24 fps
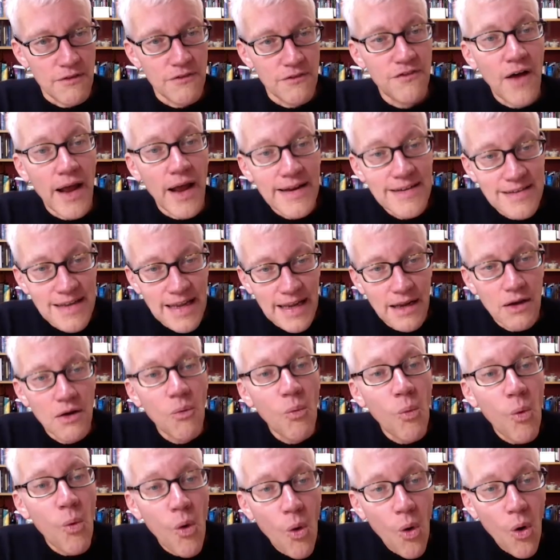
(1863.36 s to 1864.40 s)
fighting
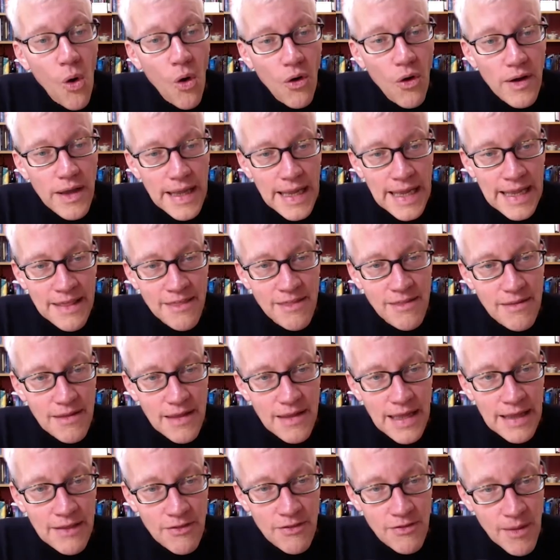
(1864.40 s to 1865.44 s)
war is